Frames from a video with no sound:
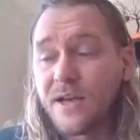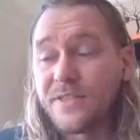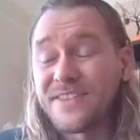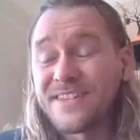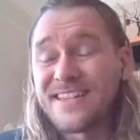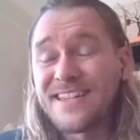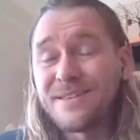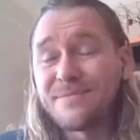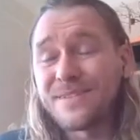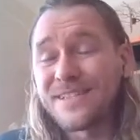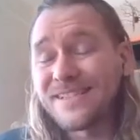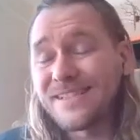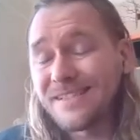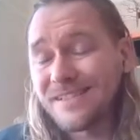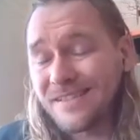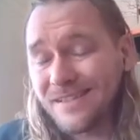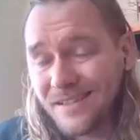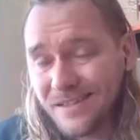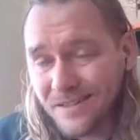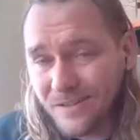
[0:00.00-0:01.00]
The team is
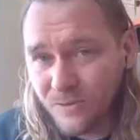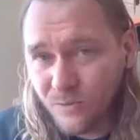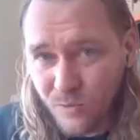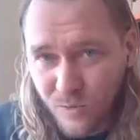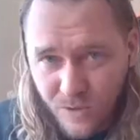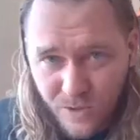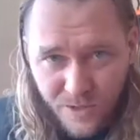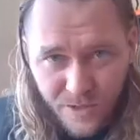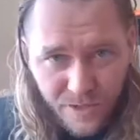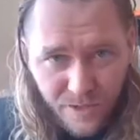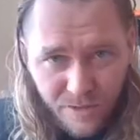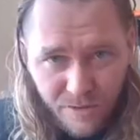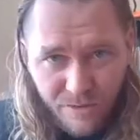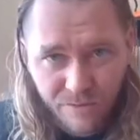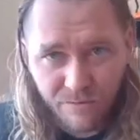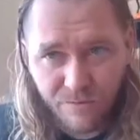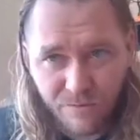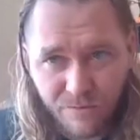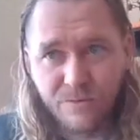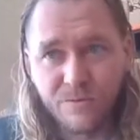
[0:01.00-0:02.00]
still working
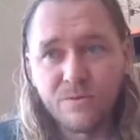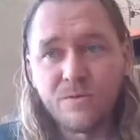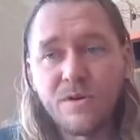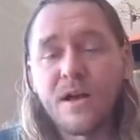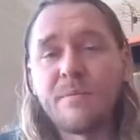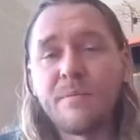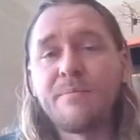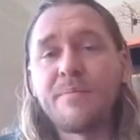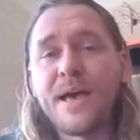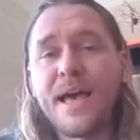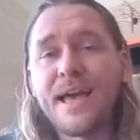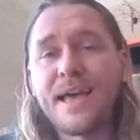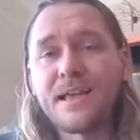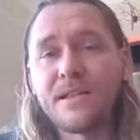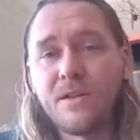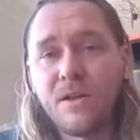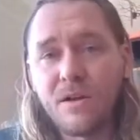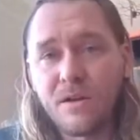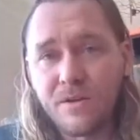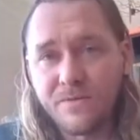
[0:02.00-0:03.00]
through a
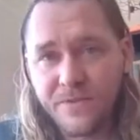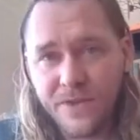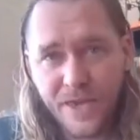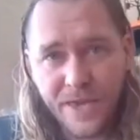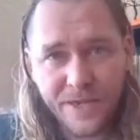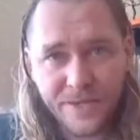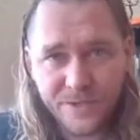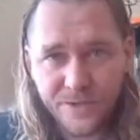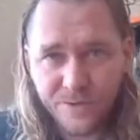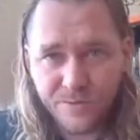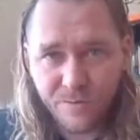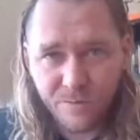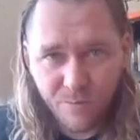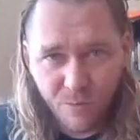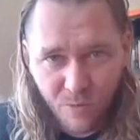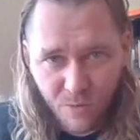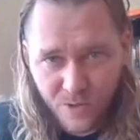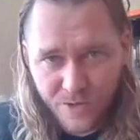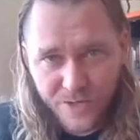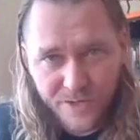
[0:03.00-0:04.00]
backlog of cases
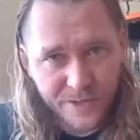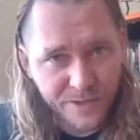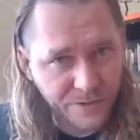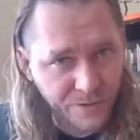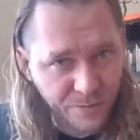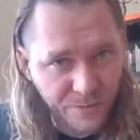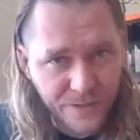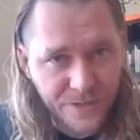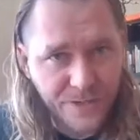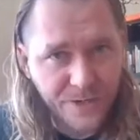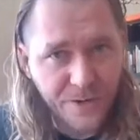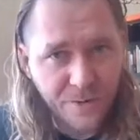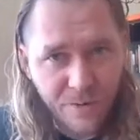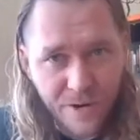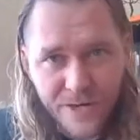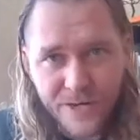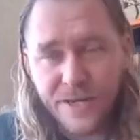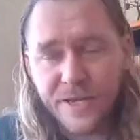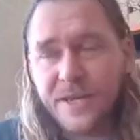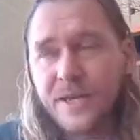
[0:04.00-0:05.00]
reported in
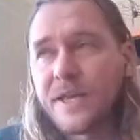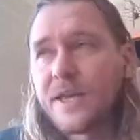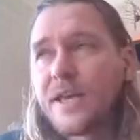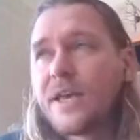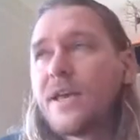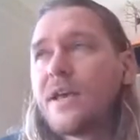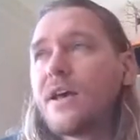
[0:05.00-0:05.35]
2020,